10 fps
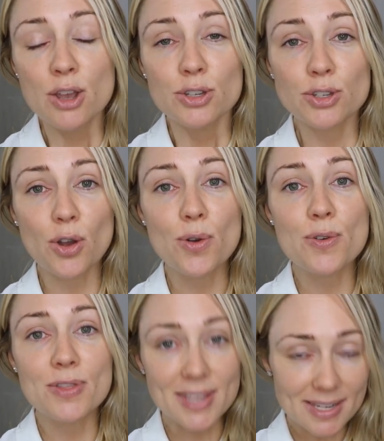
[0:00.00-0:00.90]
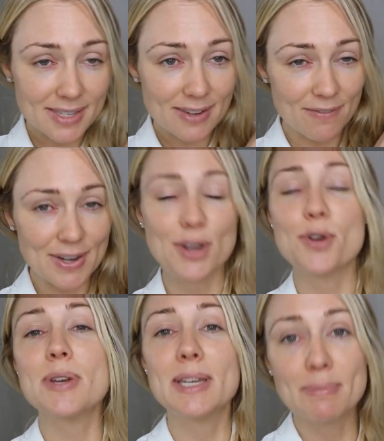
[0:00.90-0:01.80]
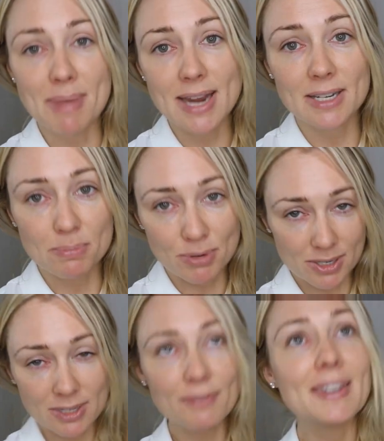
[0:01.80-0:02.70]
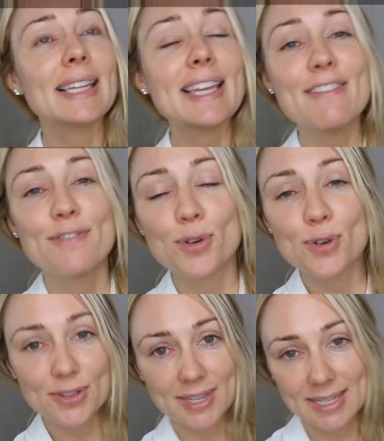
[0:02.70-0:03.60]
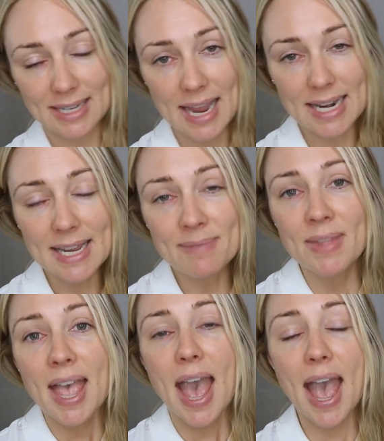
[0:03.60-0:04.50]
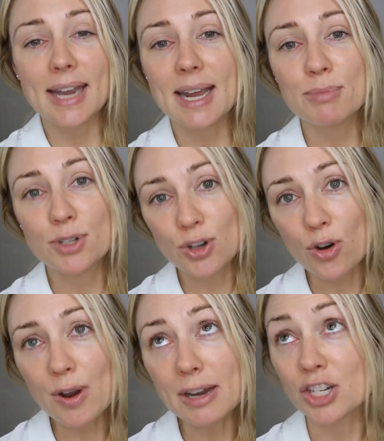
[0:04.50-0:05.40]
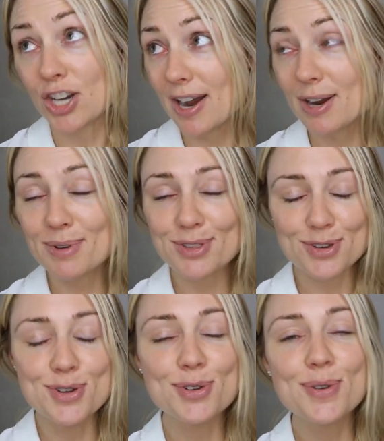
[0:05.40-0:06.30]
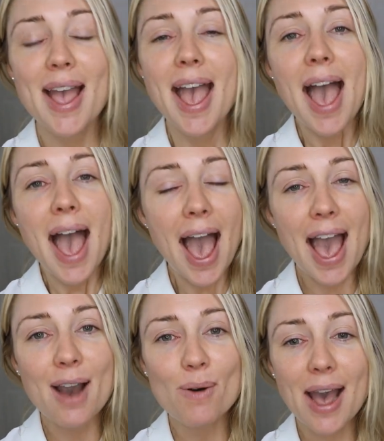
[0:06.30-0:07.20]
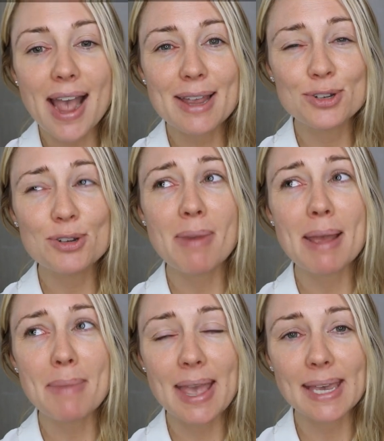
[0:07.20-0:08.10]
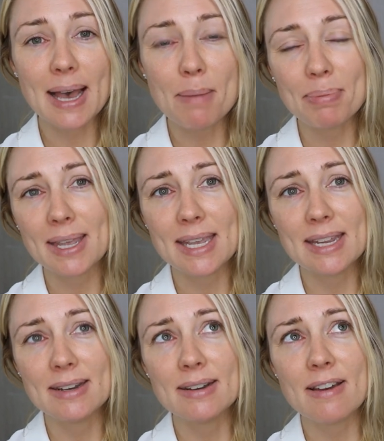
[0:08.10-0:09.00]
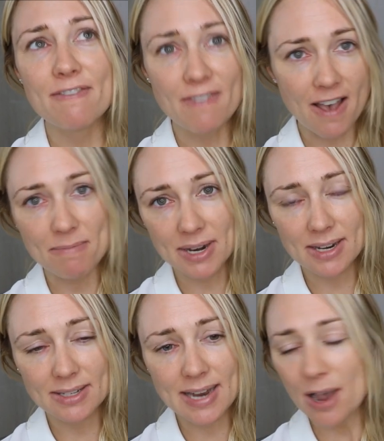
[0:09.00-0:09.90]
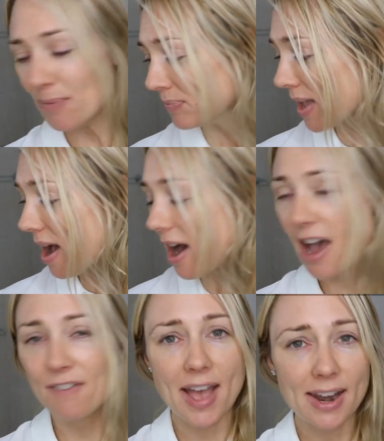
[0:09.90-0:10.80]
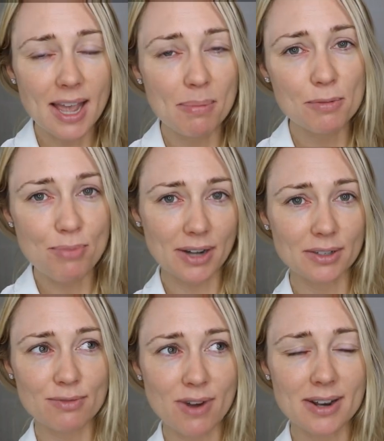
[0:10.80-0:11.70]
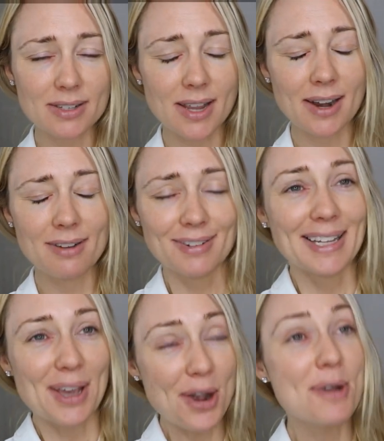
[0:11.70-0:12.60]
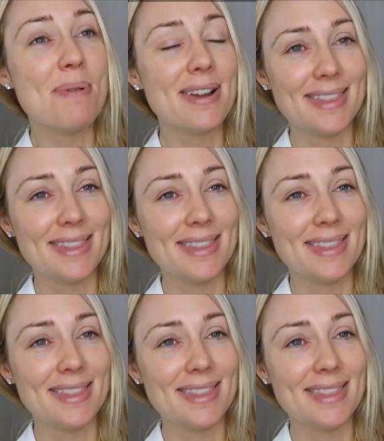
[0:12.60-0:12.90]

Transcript: So this video is made specifically for this lady, and I'm sharing with you how I do my makeup in 5 minutes. Now, I've had a couple of practice runs and I really hope